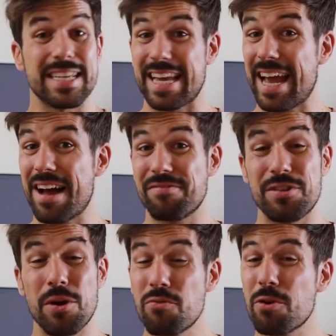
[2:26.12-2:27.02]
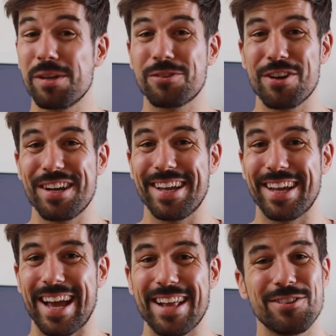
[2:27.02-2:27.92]
As I have no formal training
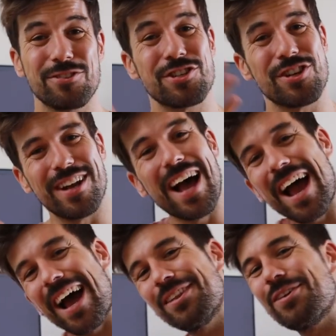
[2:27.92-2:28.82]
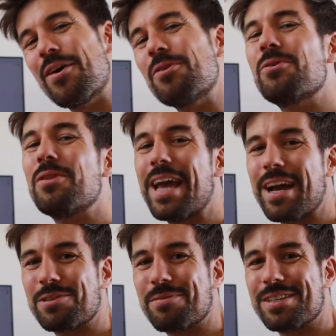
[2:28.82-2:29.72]
in cat nutrition, I had to go to the
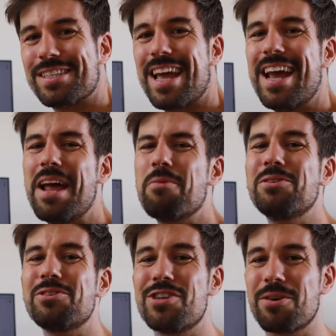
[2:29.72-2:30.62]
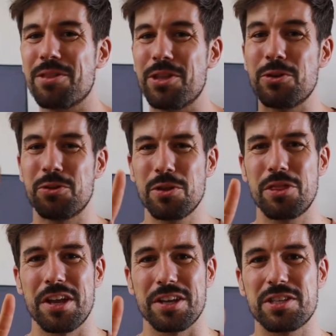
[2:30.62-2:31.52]
experts. And I want to share with you two
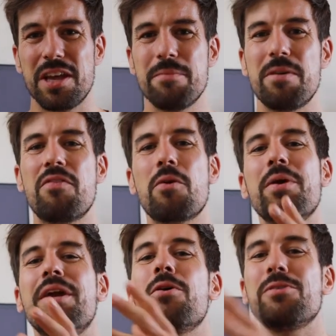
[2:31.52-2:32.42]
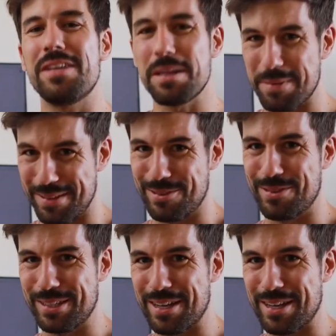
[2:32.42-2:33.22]
things before we go deep into the